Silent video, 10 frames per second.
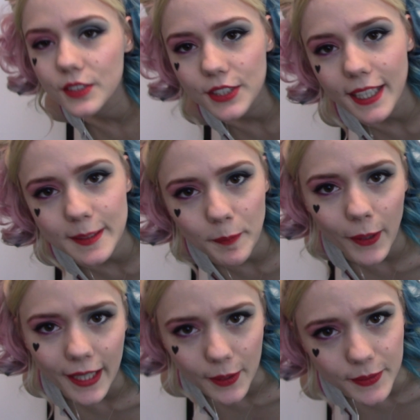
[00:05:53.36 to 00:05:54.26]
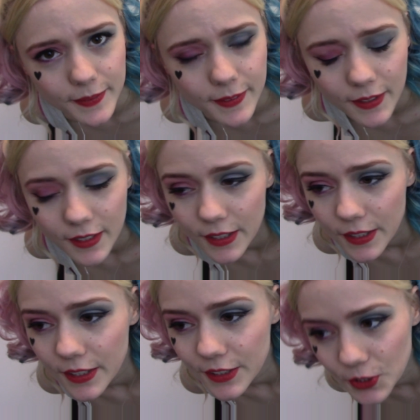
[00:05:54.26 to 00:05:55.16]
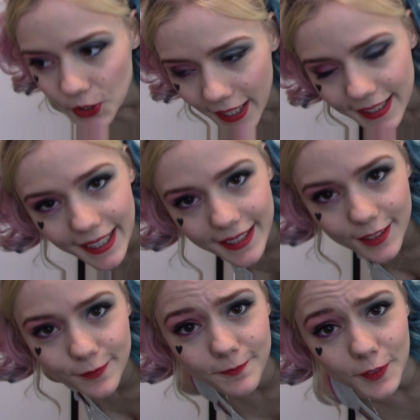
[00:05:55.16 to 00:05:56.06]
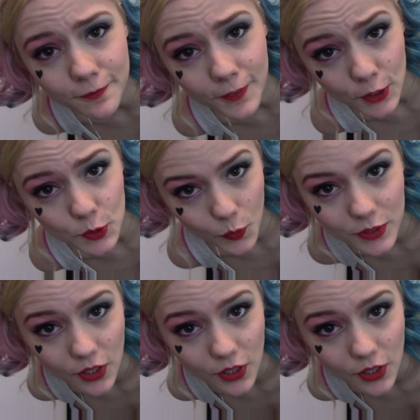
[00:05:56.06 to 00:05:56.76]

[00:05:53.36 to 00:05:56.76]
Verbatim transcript: Just like to point out, trying to get the, the first ones